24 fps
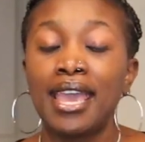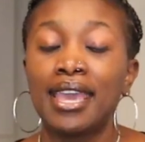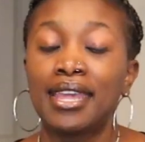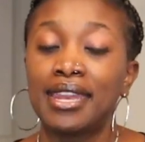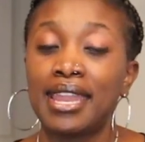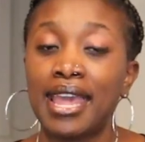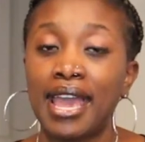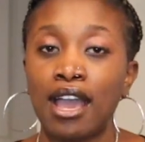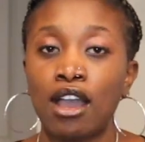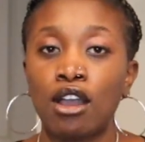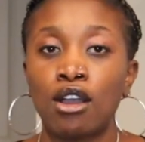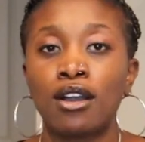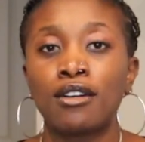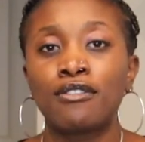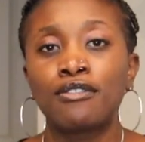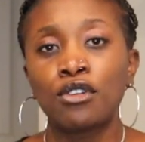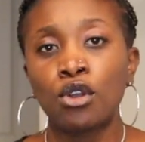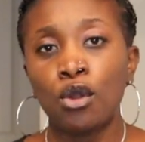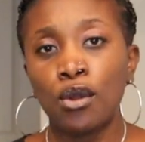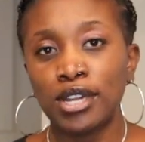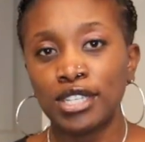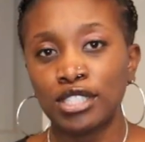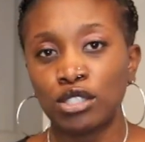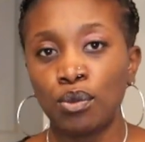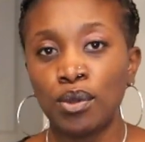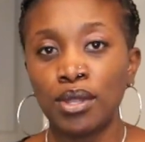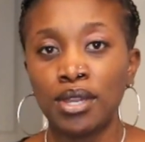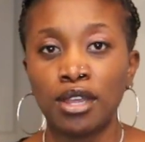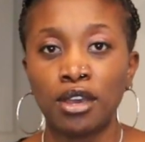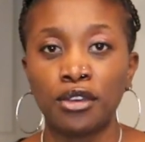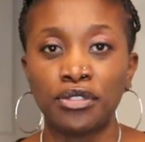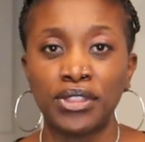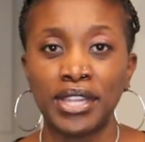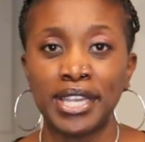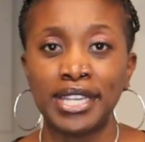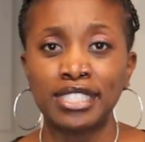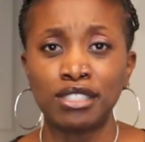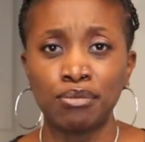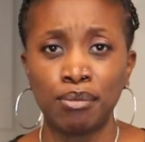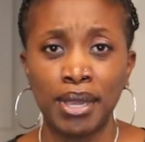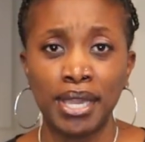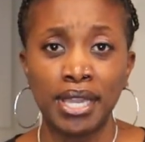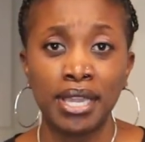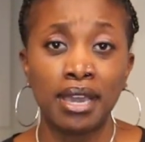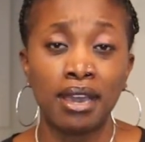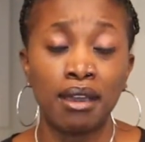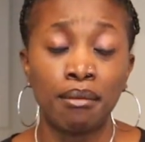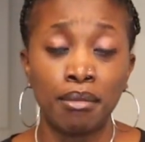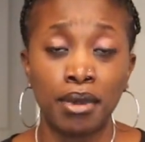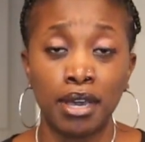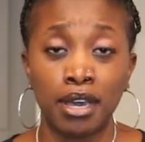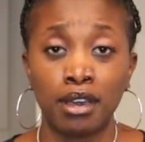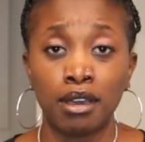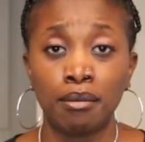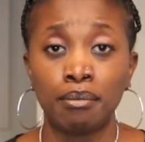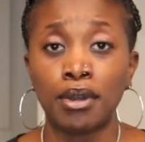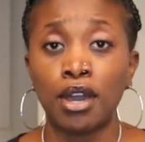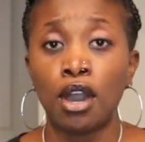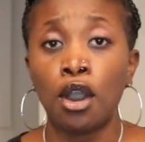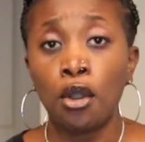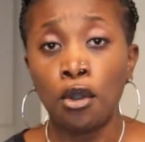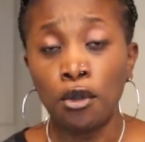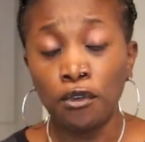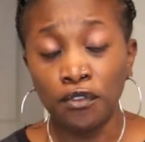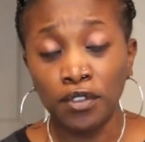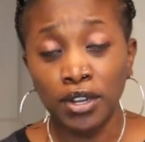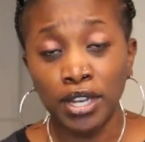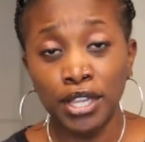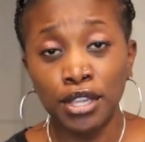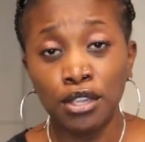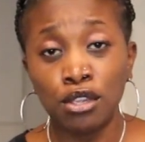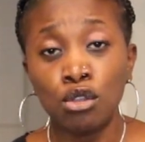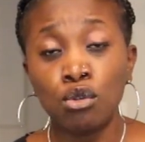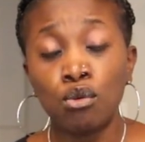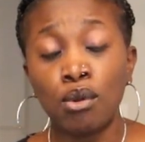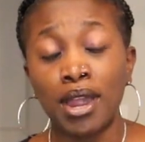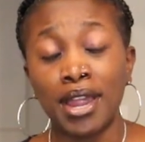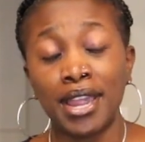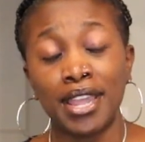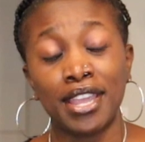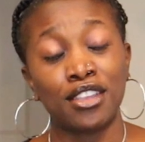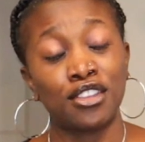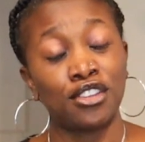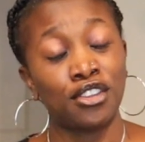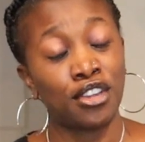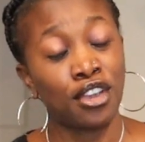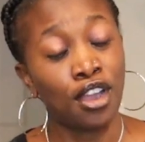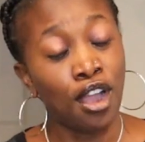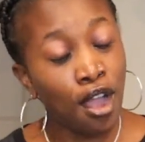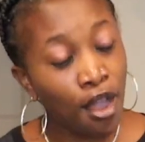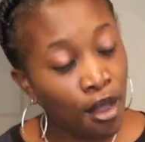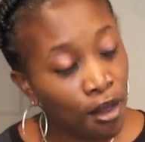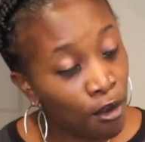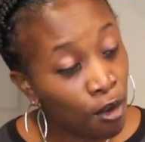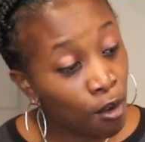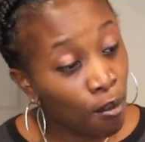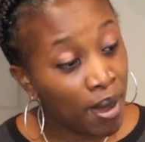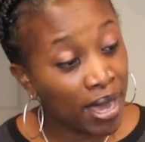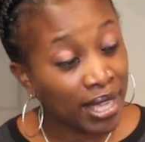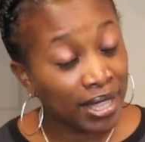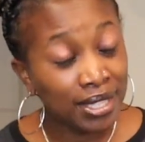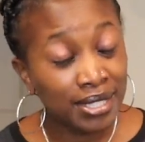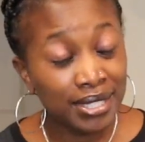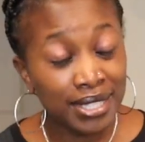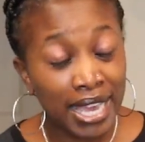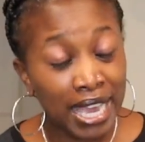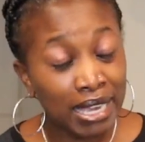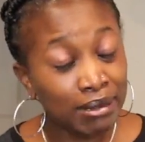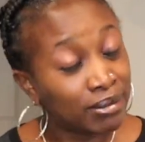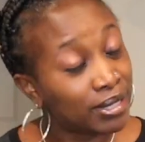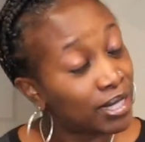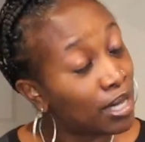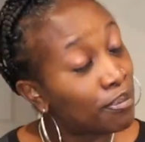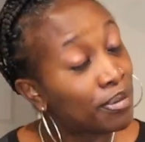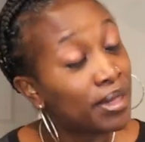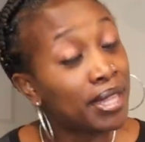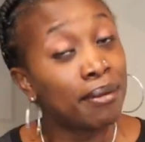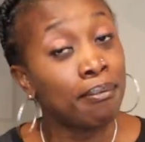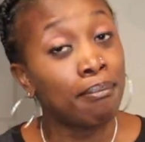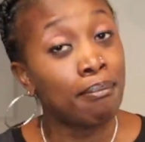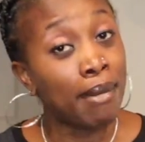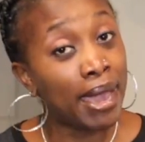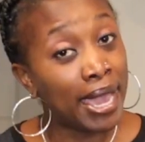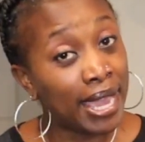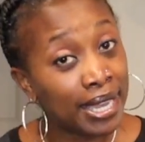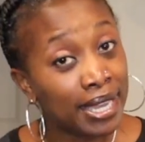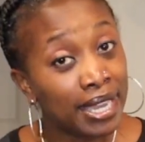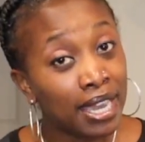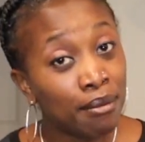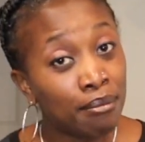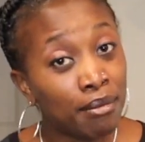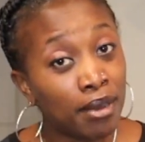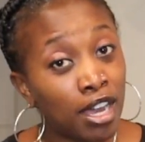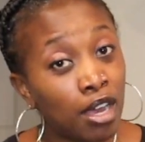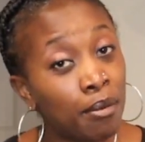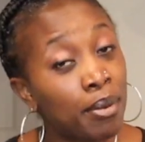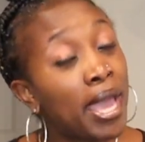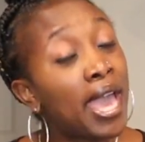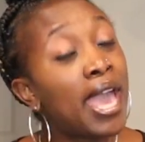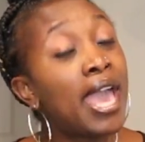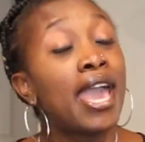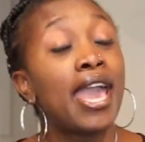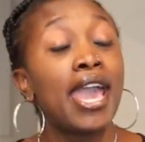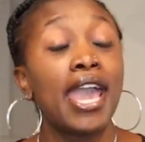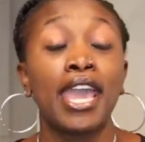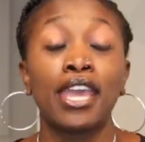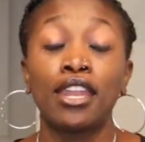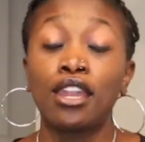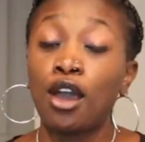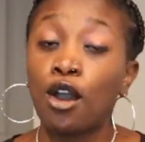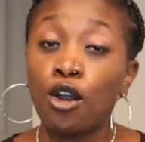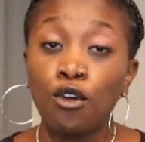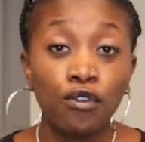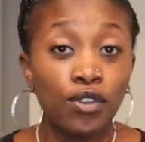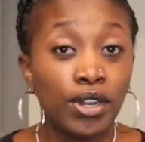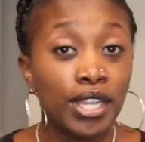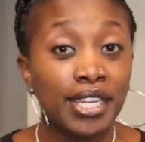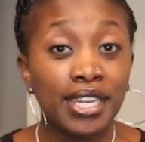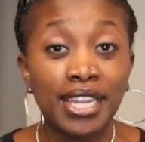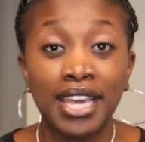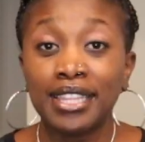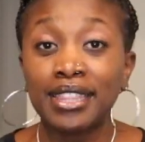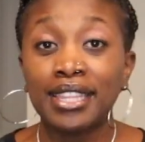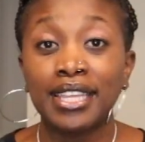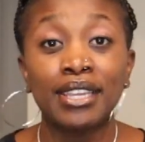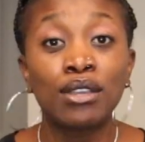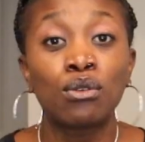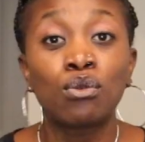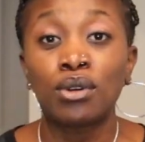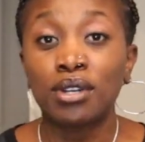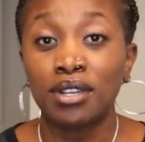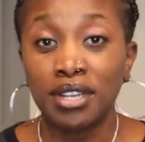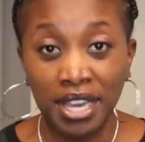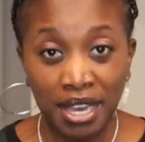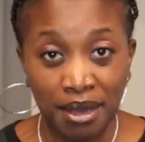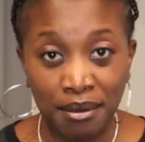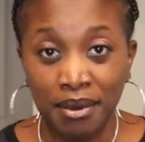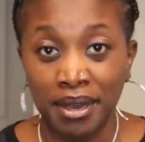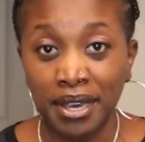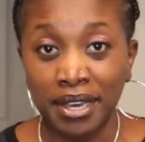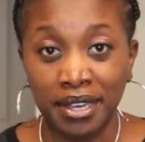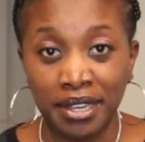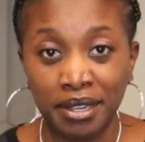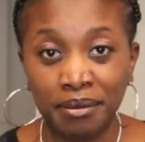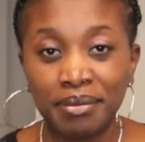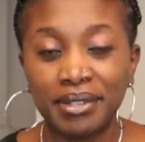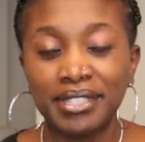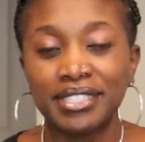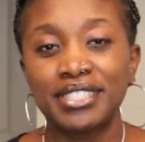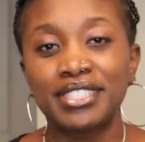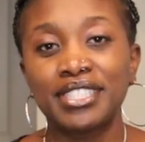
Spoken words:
Now, of course, we know things may come up, but hopefully you are in your home by the time something may come up, and hopefully nothing will come up.